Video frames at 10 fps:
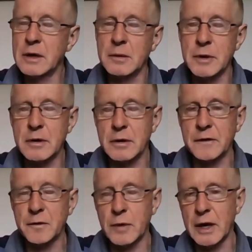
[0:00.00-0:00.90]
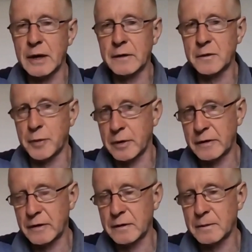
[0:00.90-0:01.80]
come across where the Spirit
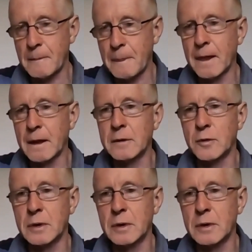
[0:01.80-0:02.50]
is working?